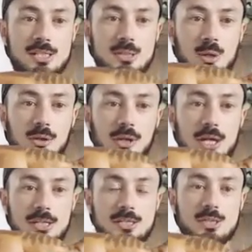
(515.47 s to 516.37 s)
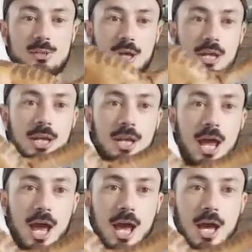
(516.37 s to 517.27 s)
It's got nice striking
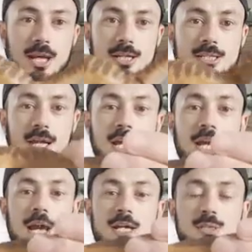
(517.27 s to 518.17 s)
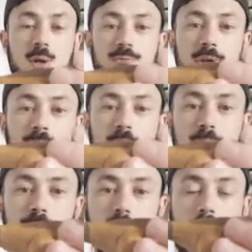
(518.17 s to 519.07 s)
eyes. It's got
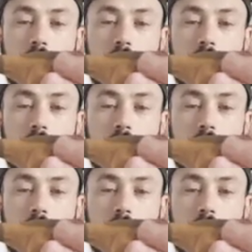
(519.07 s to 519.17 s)
minimum